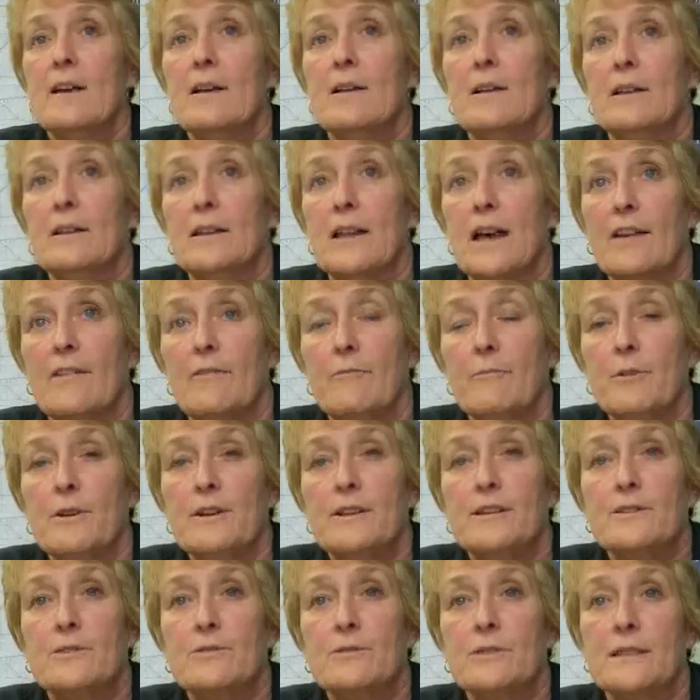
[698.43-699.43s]
A lot of
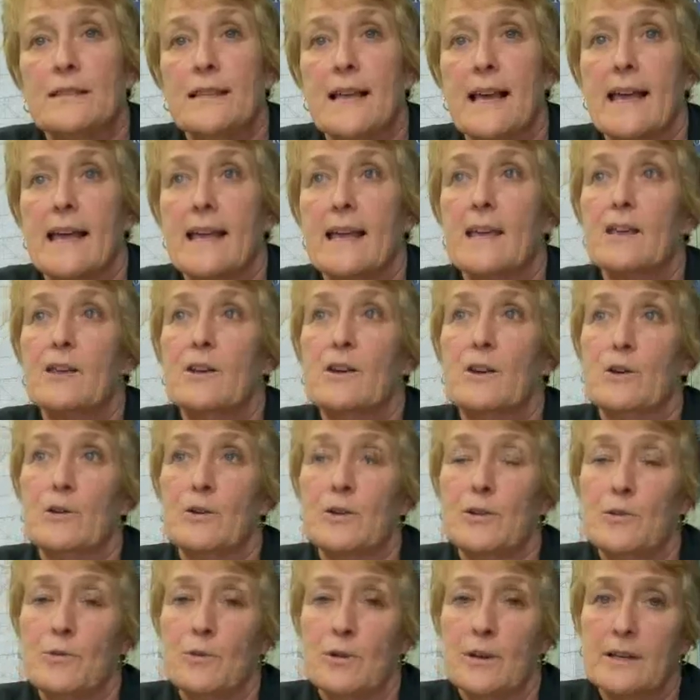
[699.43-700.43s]
preschools say, you know,
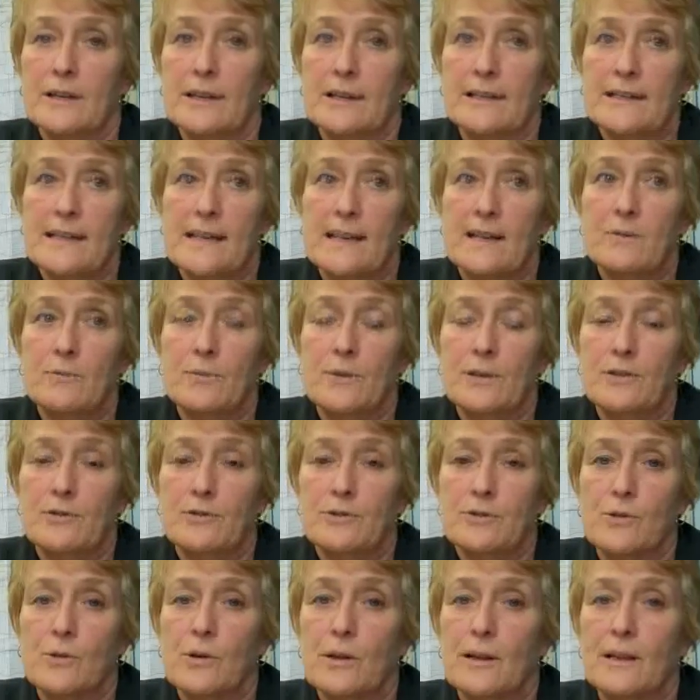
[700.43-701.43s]
you can attend when
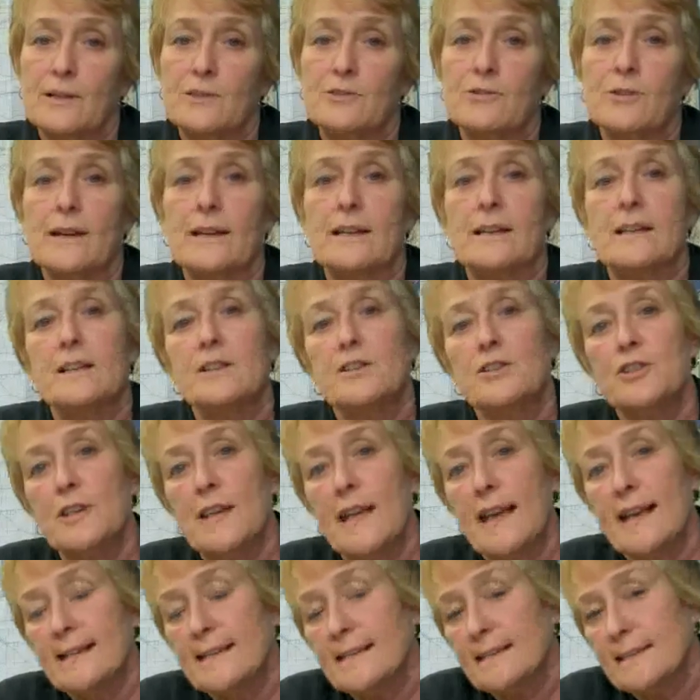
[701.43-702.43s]
you're toilet trained. She
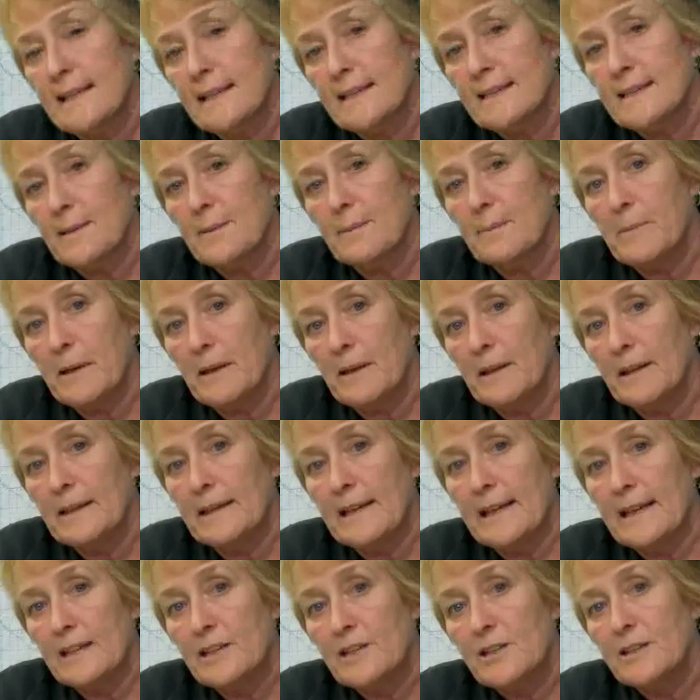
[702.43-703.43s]
has a
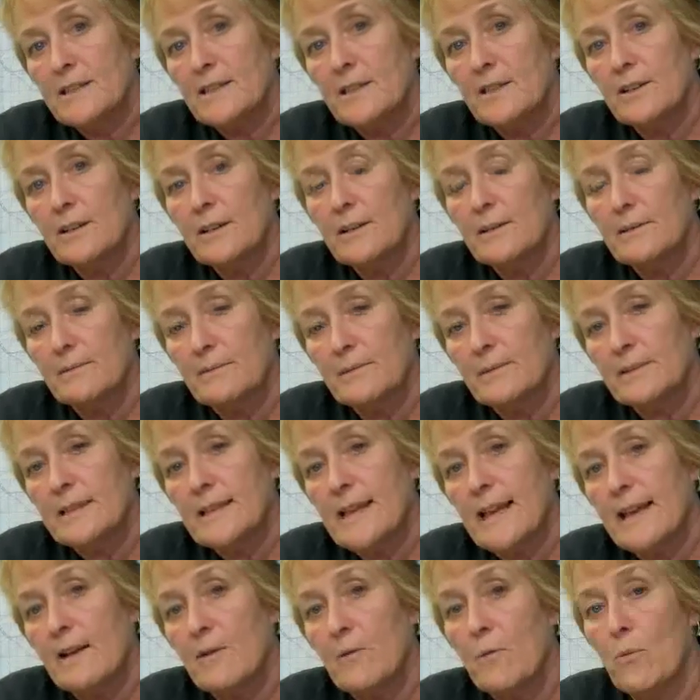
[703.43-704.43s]
disability. She's going to
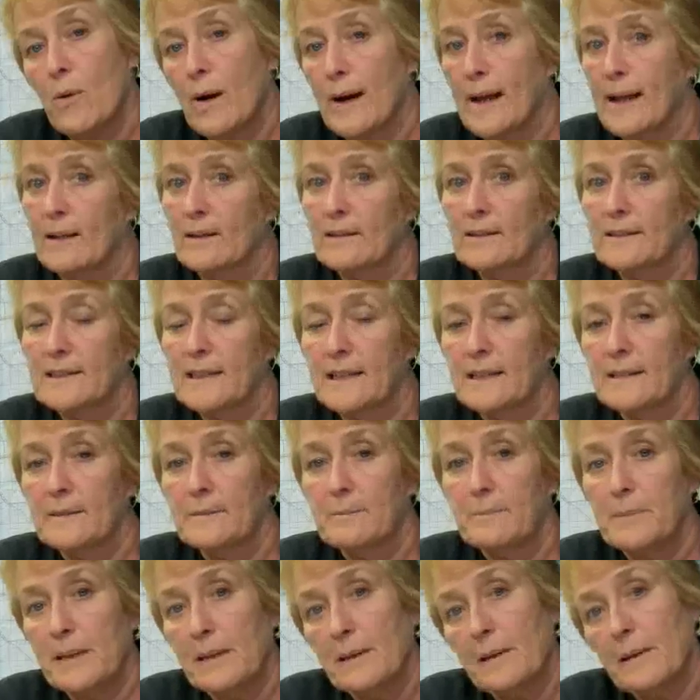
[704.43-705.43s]
take a while to
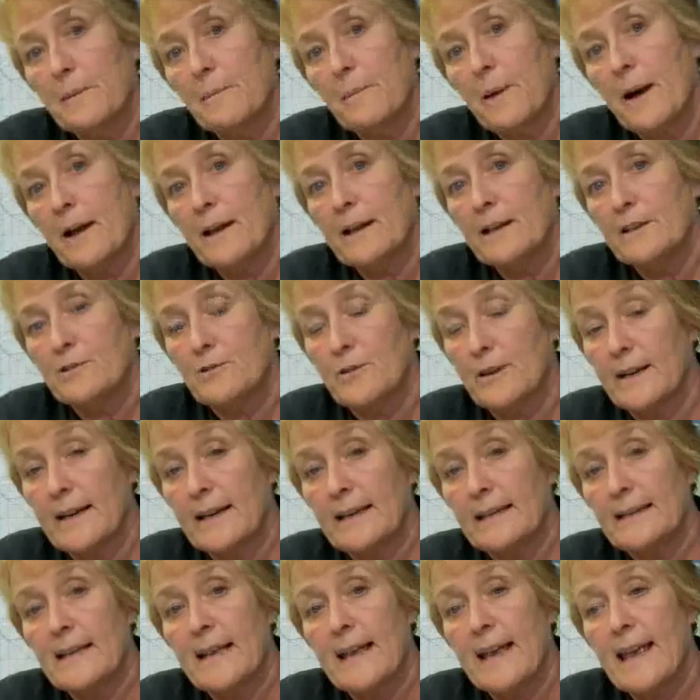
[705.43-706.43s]
be potty
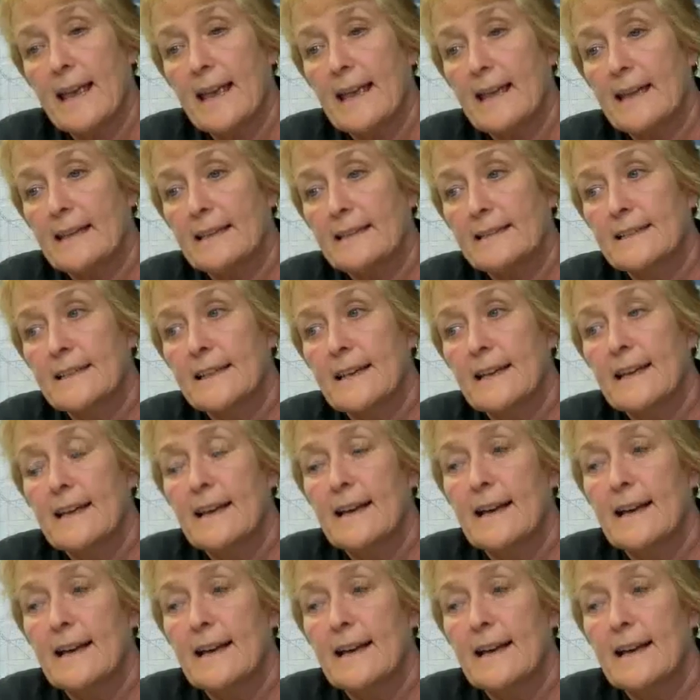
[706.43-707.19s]
trained, and